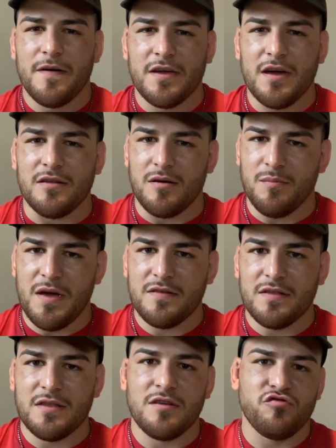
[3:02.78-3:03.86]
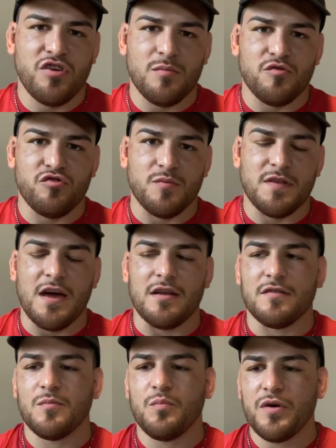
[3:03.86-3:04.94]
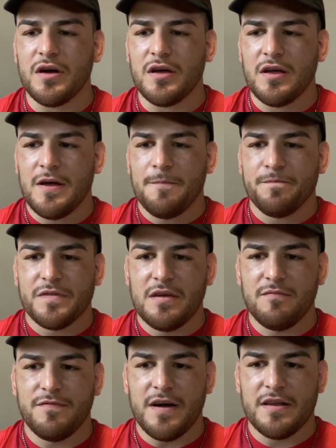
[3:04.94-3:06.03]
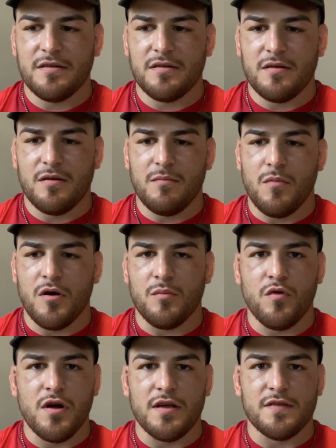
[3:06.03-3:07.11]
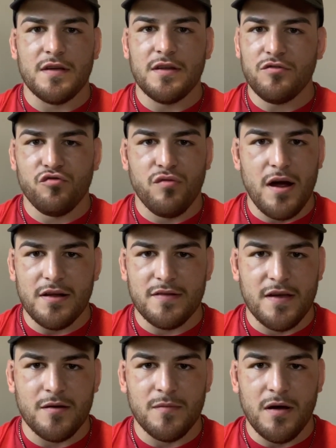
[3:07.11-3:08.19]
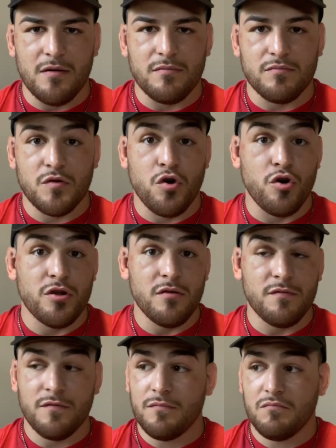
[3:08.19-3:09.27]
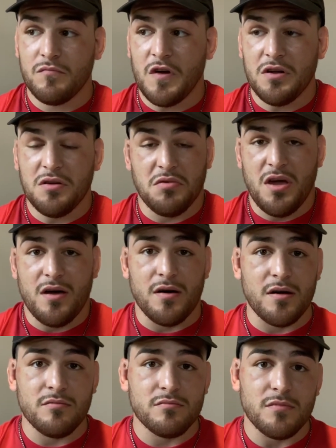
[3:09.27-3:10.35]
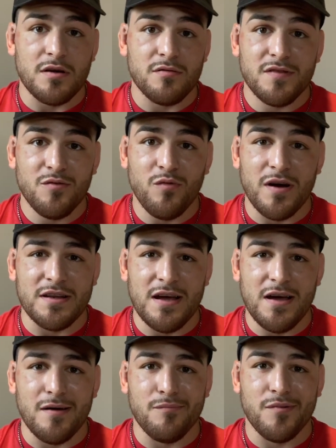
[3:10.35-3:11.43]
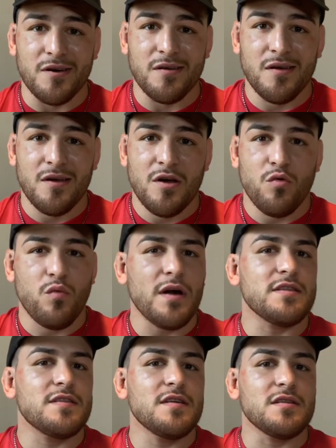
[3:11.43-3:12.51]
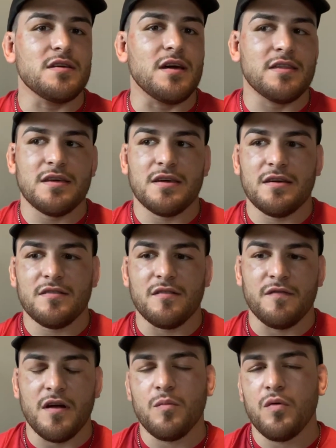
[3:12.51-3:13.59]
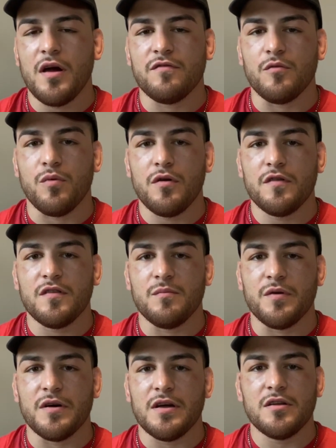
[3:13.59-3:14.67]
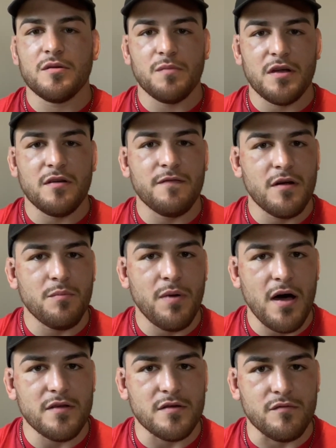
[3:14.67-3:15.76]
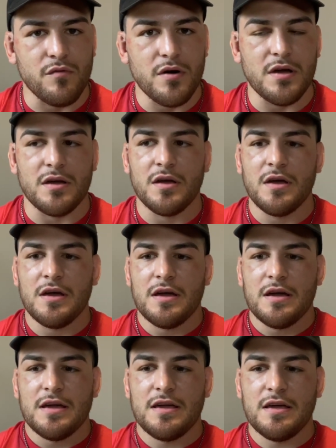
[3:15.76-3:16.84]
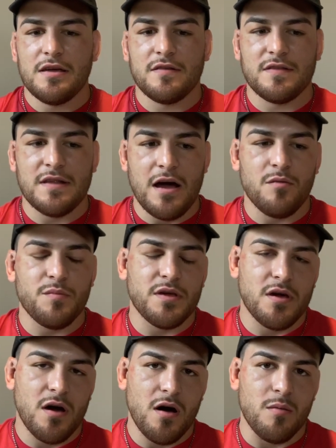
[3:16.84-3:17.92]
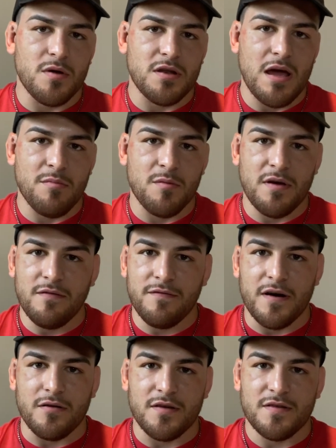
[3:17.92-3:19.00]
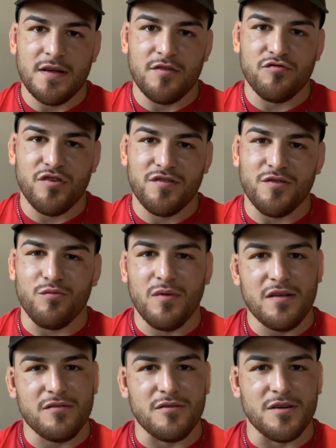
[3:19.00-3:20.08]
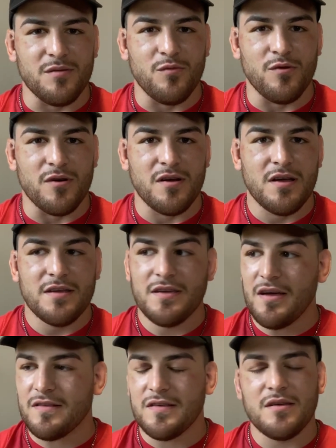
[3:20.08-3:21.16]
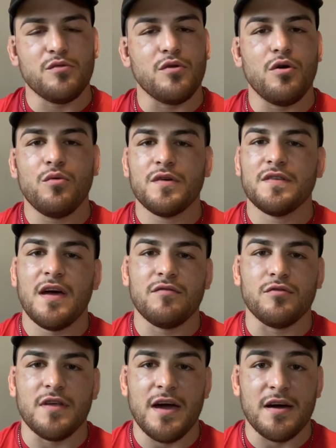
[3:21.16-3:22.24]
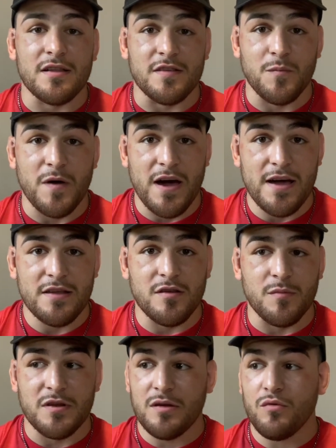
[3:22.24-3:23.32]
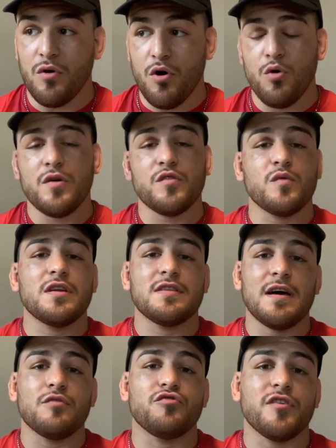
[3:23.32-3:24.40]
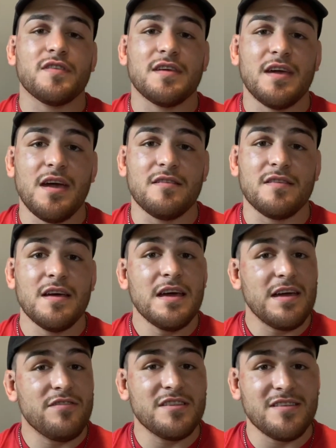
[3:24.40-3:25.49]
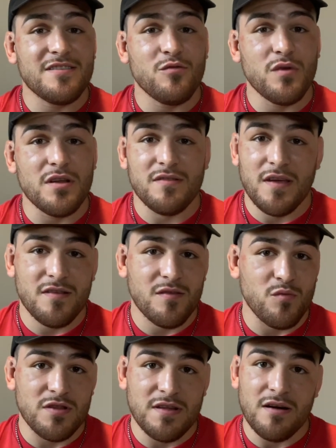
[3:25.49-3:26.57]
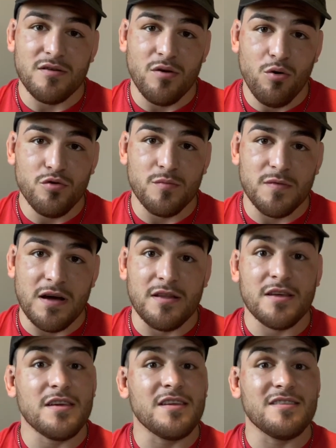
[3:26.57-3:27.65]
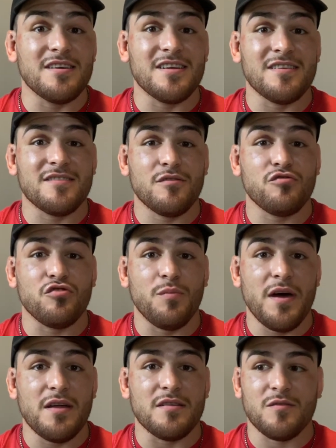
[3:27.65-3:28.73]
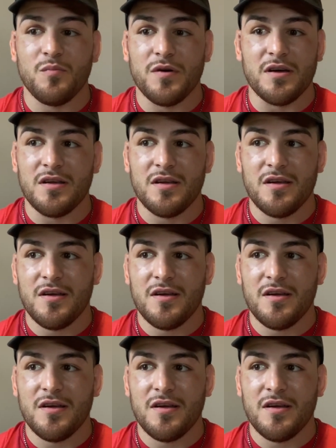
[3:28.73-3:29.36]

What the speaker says: again, amazing thing, championship status. But him fighting Marlon Moraes, he didn't try to take him down. Could he have done it? Yeah, I don't see why not, but why didn't he? I think he is a very prideful person, but in a very positive way. He has now become an MMA fighter. He's not just a wrestler anymore. Yes, he will always have those accolades behind him, and he will always, win in doubt, just in case, if he needs to win, take someone down and hold him down like he did against Sergio Pettis, but